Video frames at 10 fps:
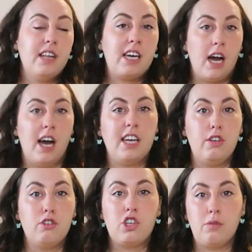feel like I
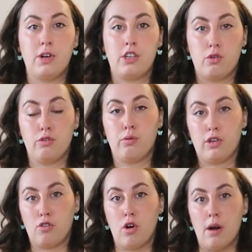usually wear shorts with
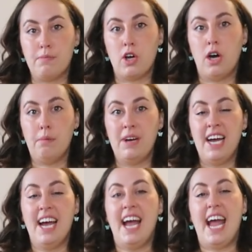a crop top.
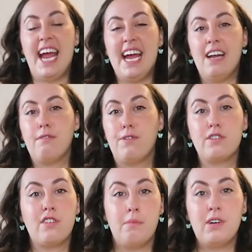And for
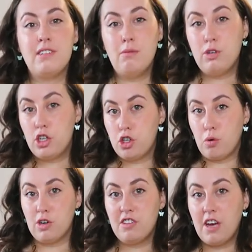some reason with
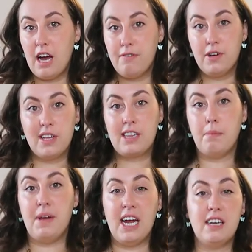shorts, I feel like the
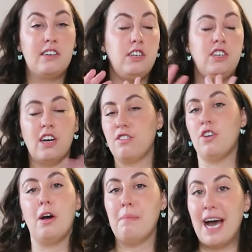band does
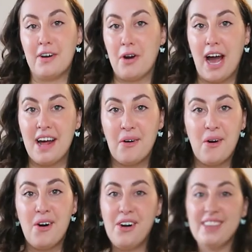not matter at
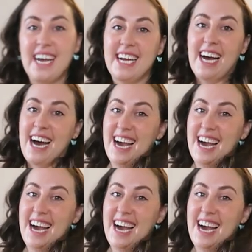all. Like